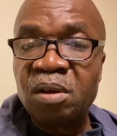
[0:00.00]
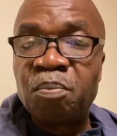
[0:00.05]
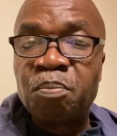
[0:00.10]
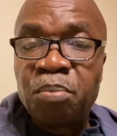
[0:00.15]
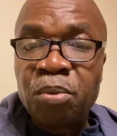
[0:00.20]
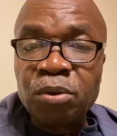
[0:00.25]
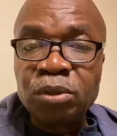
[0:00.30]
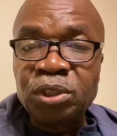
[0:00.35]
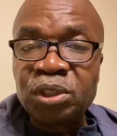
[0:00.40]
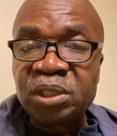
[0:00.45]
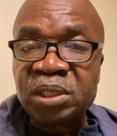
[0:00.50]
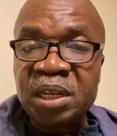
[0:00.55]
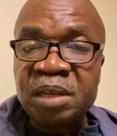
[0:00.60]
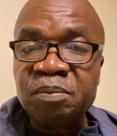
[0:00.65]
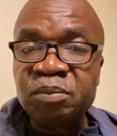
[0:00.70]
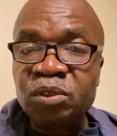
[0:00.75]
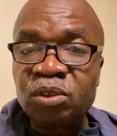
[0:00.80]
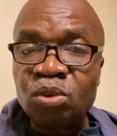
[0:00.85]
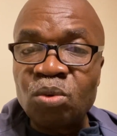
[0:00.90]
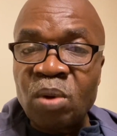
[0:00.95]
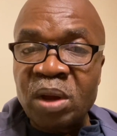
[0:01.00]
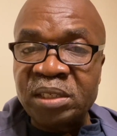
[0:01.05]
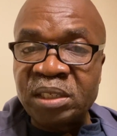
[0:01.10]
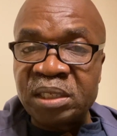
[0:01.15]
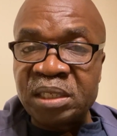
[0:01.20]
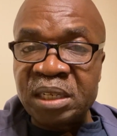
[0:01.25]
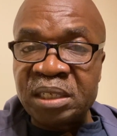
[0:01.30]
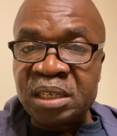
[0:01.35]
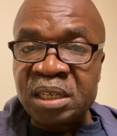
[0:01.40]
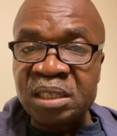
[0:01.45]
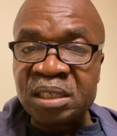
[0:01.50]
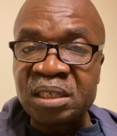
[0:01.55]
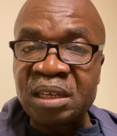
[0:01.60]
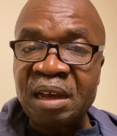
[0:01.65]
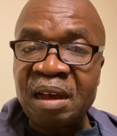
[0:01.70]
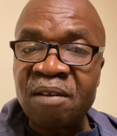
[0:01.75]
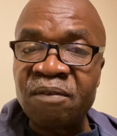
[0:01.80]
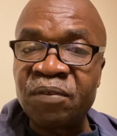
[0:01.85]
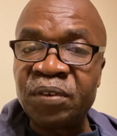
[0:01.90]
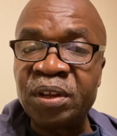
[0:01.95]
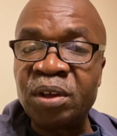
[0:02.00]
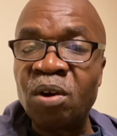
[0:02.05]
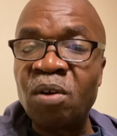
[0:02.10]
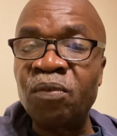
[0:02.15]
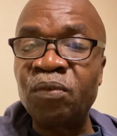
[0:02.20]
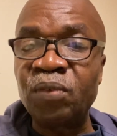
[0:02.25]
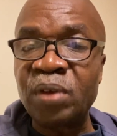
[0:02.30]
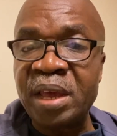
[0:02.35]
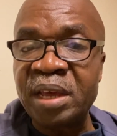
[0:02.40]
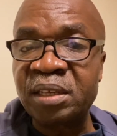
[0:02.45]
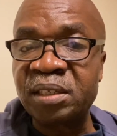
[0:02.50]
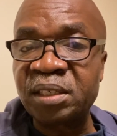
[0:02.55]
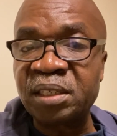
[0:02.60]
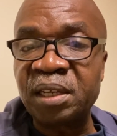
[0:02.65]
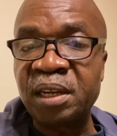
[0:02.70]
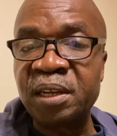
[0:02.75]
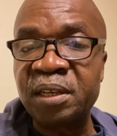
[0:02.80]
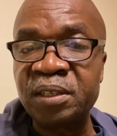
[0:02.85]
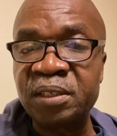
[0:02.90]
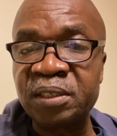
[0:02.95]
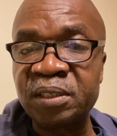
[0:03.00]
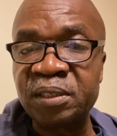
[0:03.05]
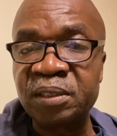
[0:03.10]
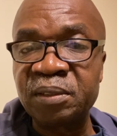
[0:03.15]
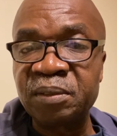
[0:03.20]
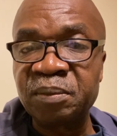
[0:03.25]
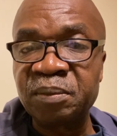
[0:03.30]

push them towards the discovery of excellence.